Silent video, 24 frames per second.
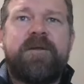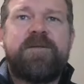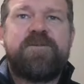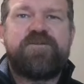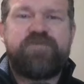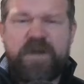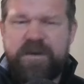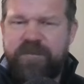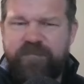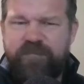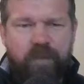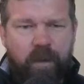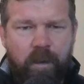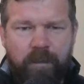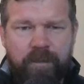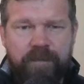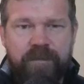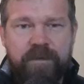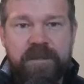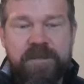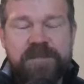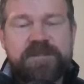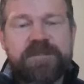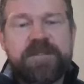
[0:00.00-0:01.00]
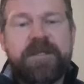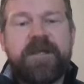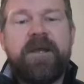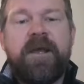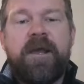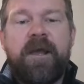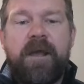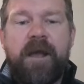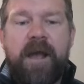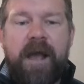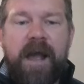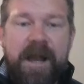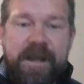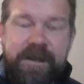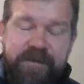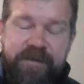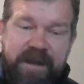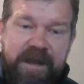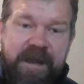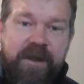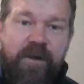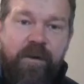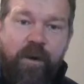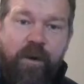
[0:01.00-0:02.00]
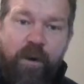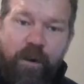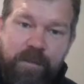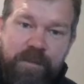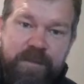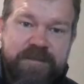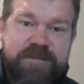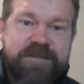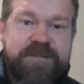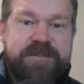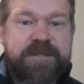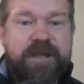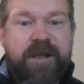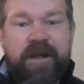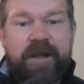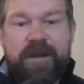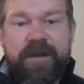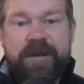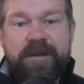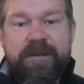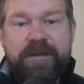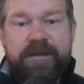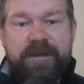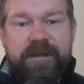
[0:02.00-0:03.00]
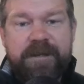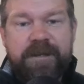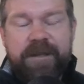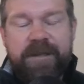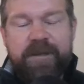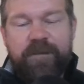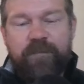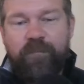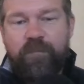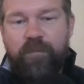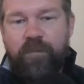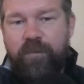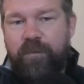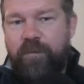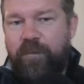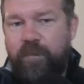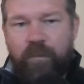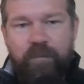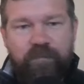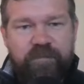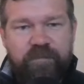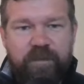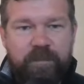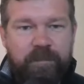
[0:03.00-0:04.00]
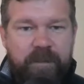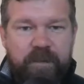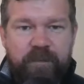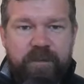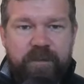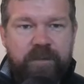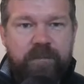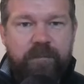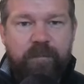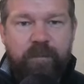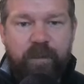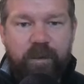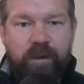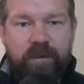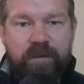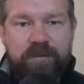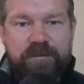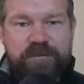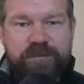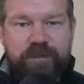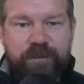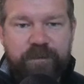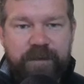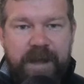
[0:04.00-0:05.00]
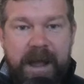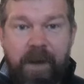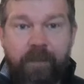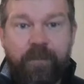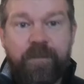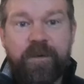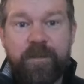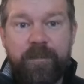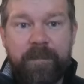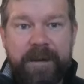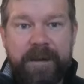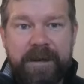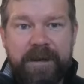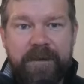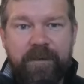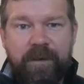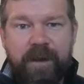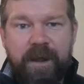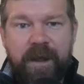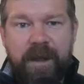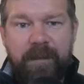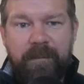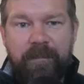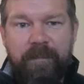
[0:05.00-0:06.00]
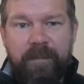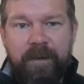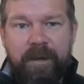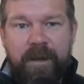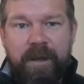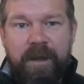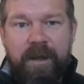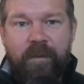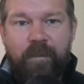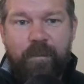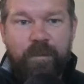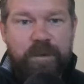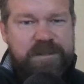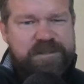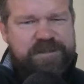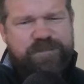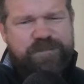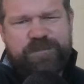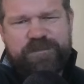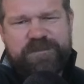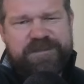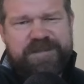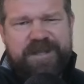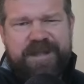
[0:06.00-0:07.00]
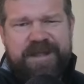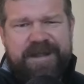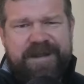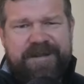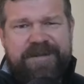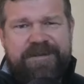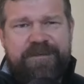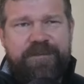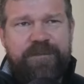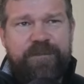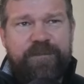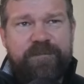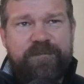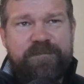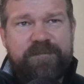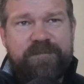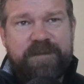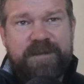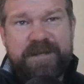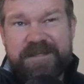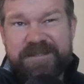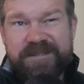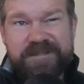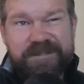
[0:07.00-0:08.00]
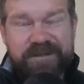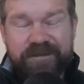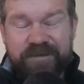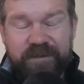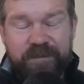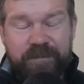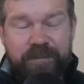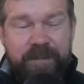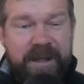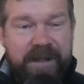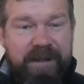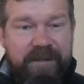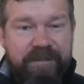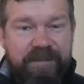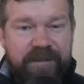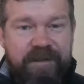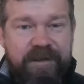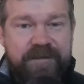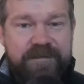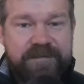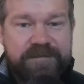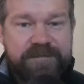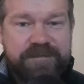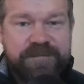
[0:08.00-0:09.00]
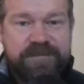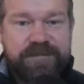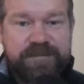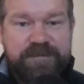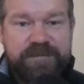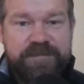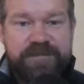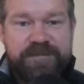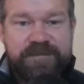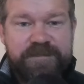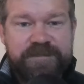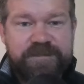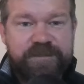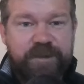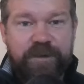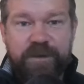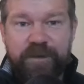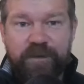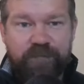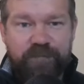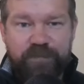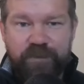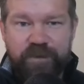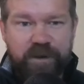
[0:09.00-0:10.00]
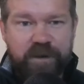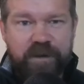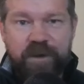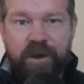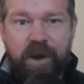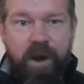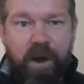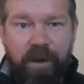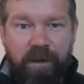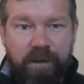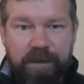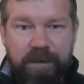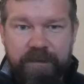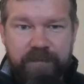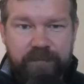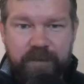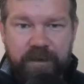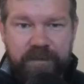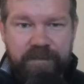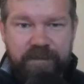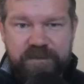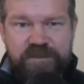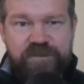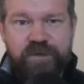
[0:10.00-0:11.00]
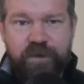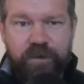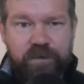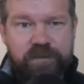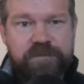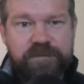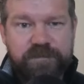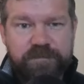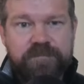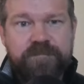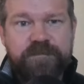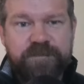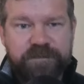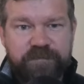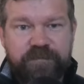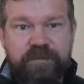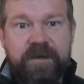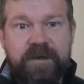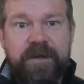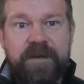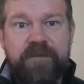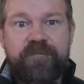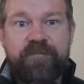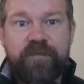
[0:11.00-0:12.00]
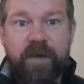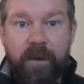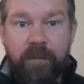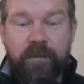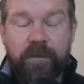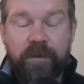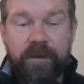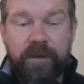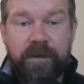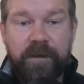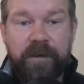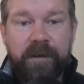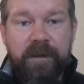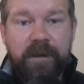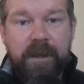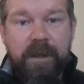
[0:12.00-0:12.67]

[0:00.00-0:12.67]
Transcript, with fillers: straightforwardness. And yet on the side, he wrote over a million words on alchemy, um, which was like, you know, considered back then as the, the study of the occult, and, and the church severely frowned on it.